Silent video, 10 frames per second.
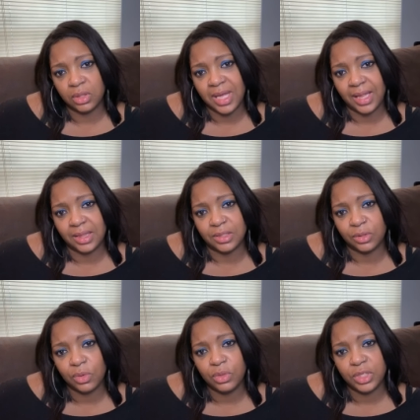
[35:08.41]
that the
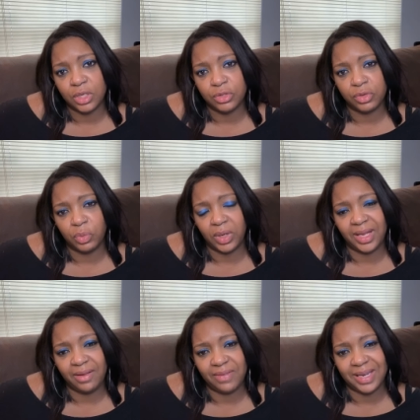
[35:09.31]
school children were
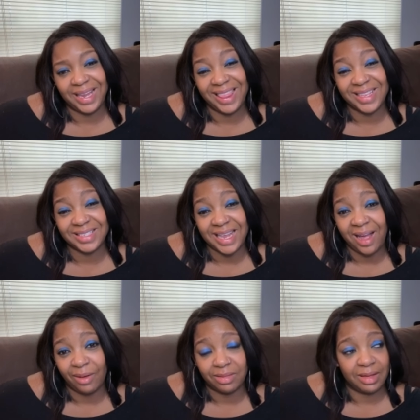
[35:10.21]
given in the
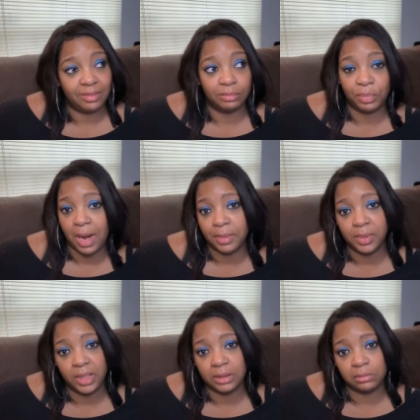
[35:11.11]
South and probably